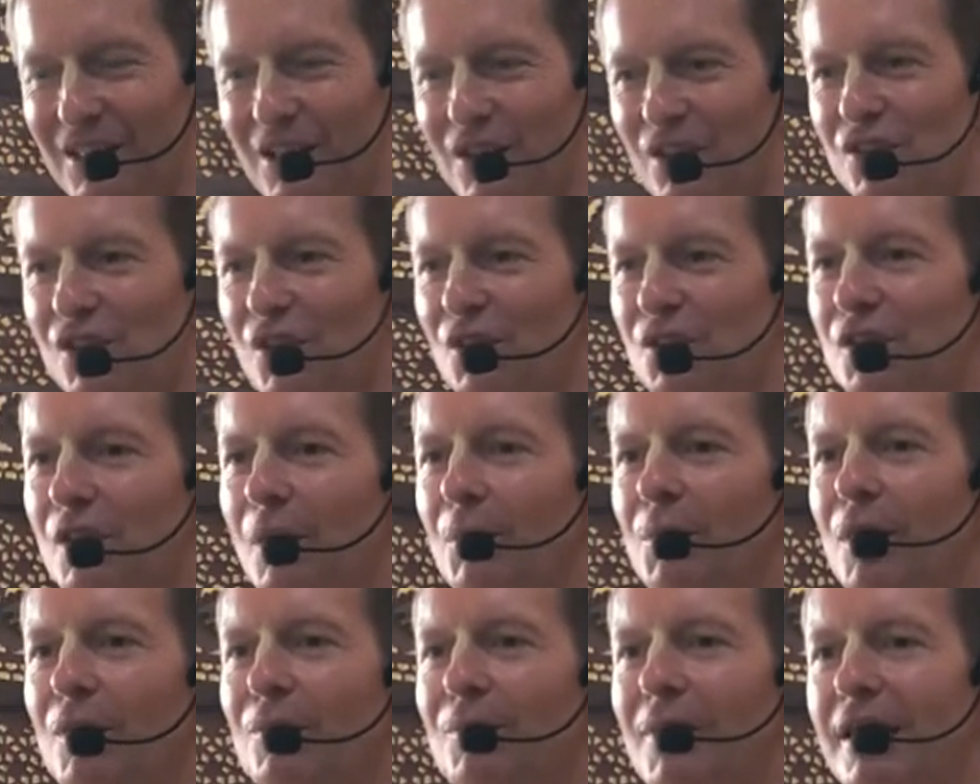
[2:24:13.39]
So
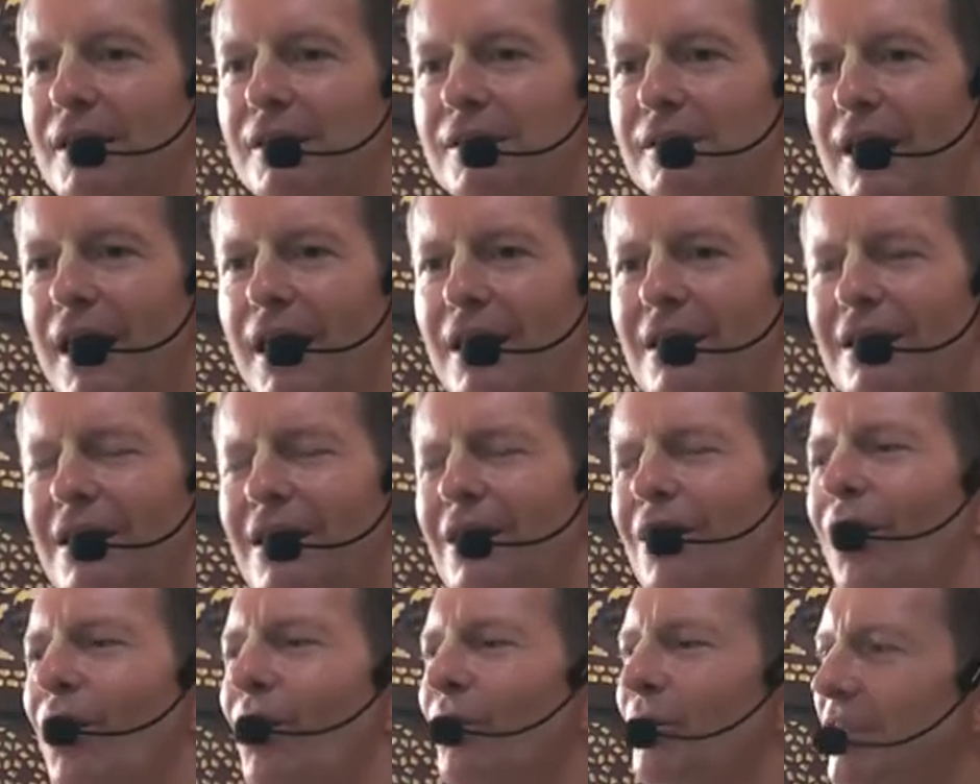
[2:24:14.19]
someone may say,
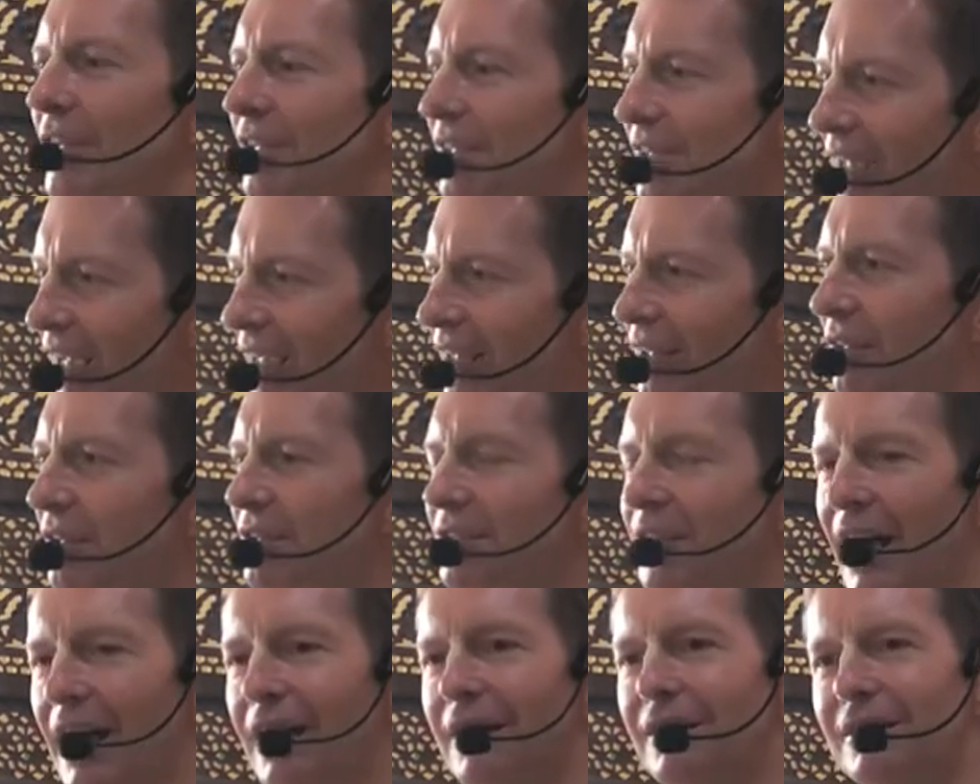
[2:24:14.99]
oh, this
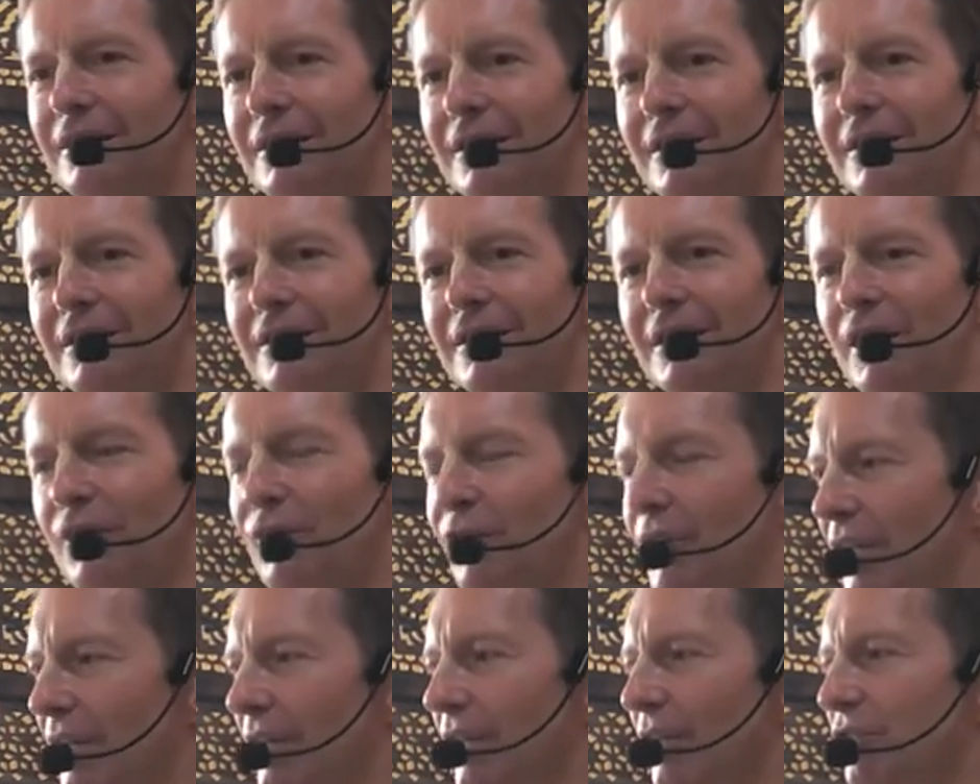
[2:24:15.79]
Sankirtan, if,
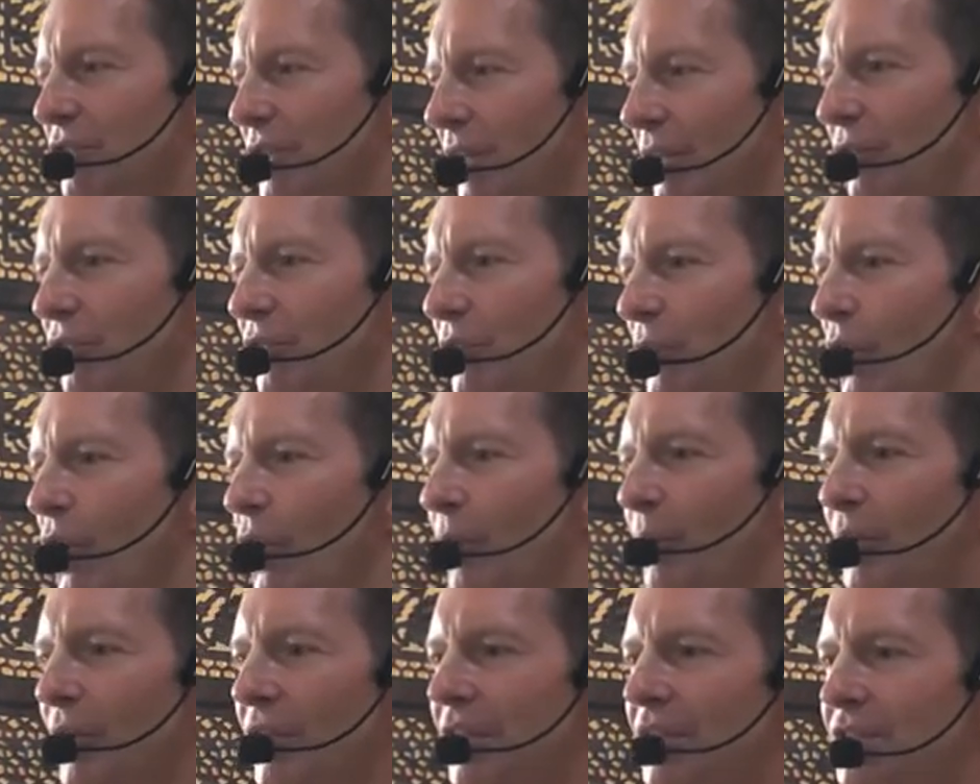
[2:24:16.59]
they, if, if you go
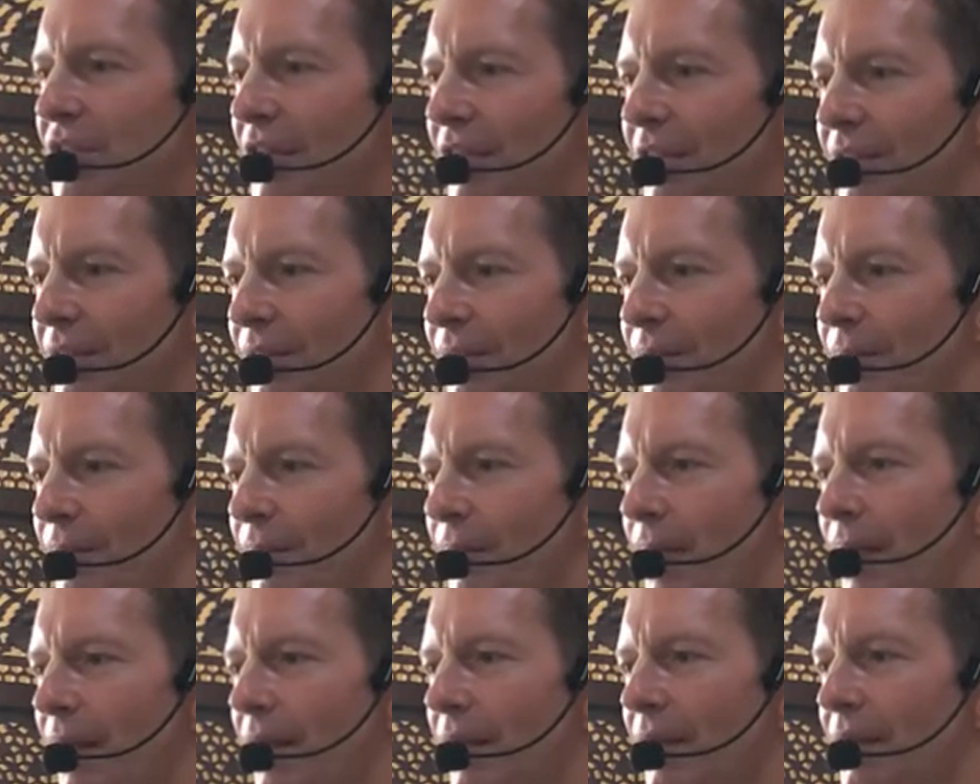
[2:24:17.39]
preaching,
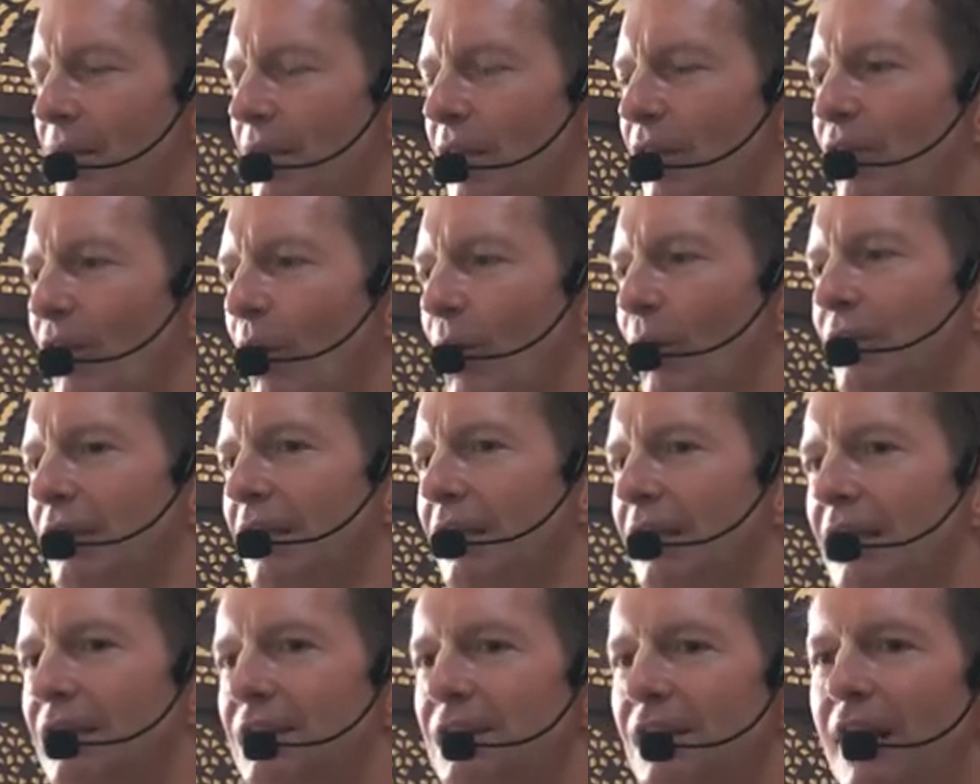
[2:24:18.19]
if only
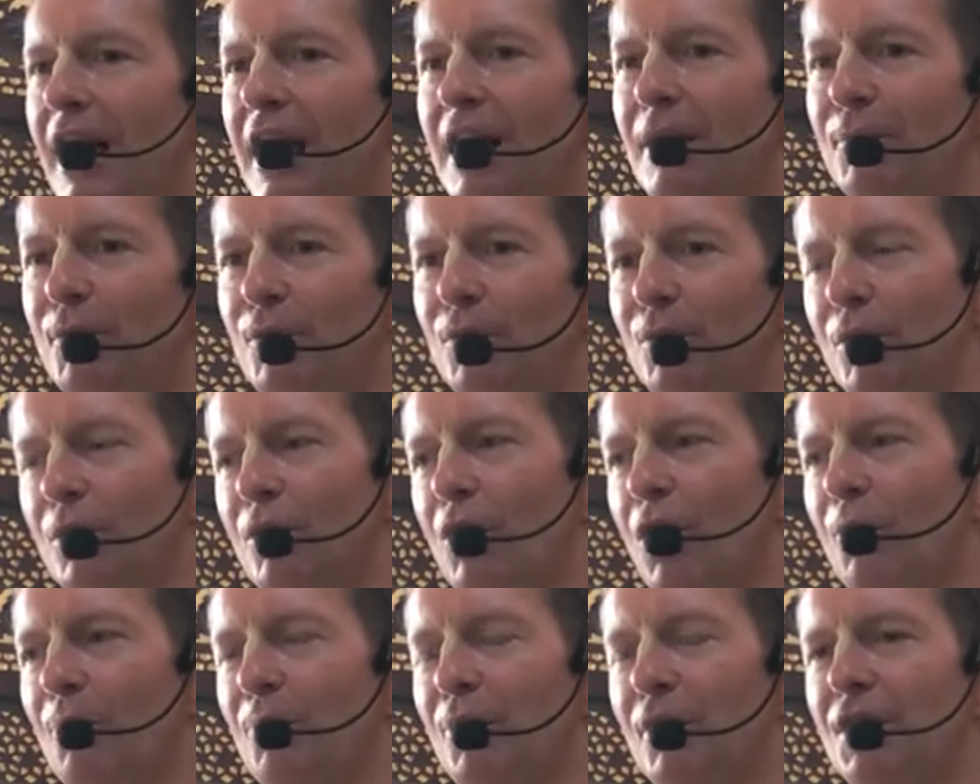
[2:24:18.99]
Nityananda Prabhu will
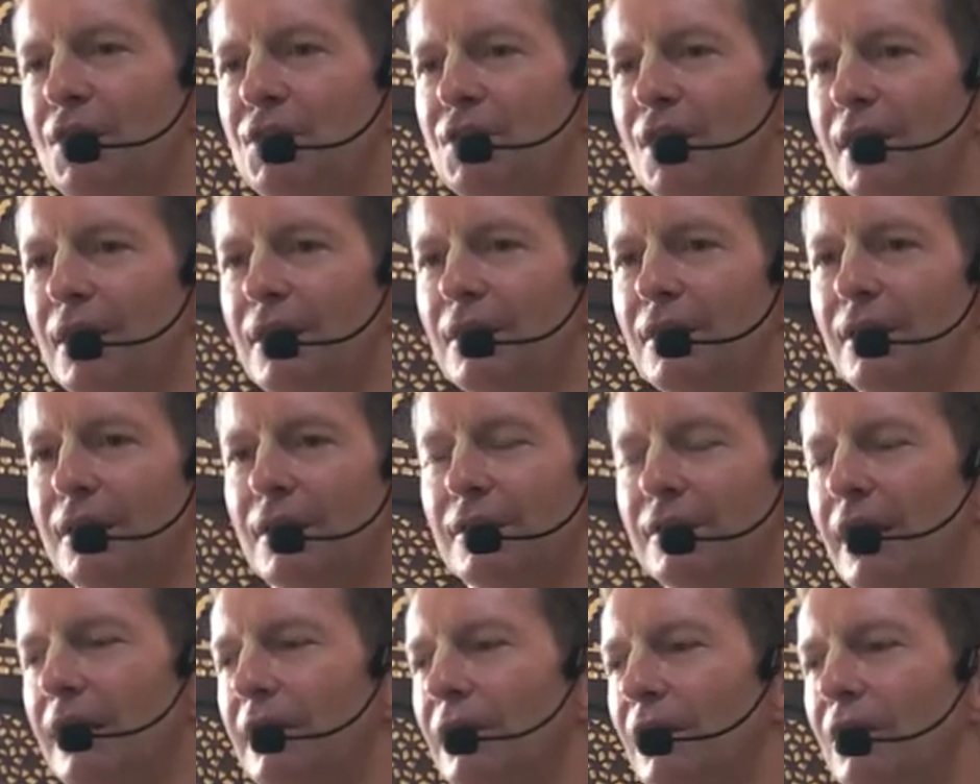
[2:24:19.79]
go preaching,
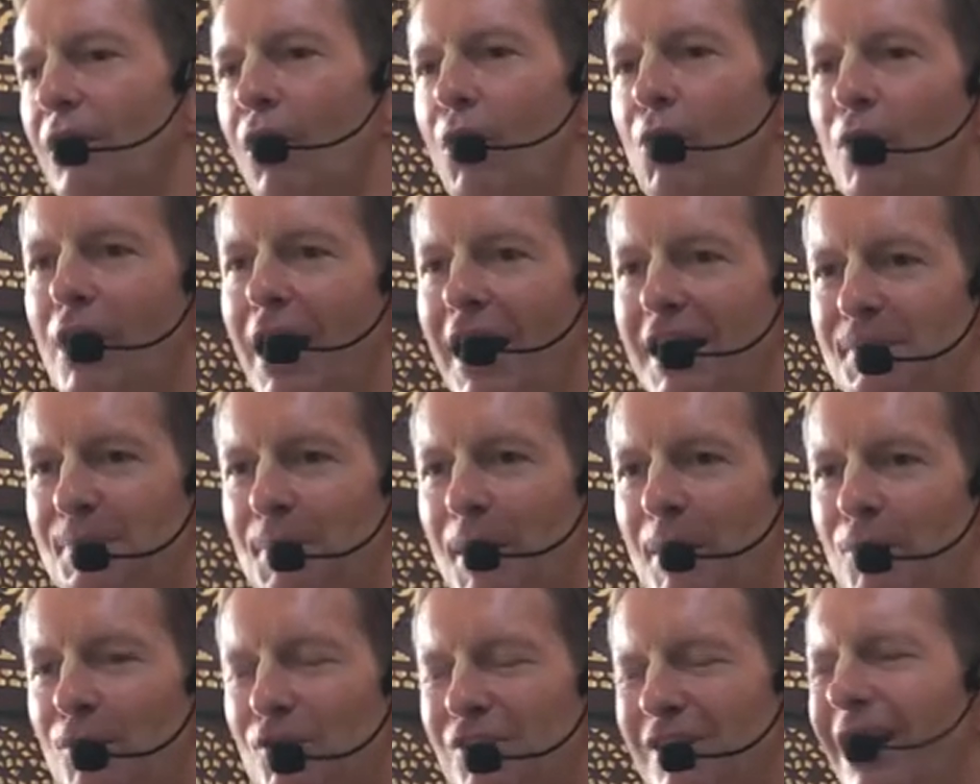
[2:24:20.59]
then the low caste
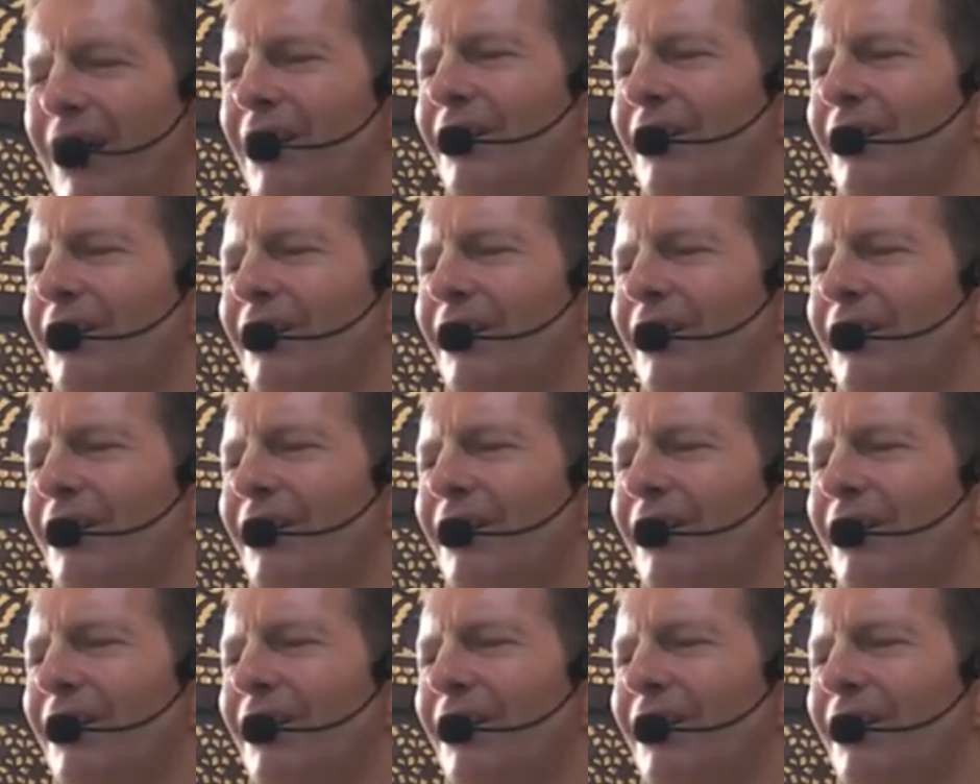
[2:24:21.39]
people say, oh,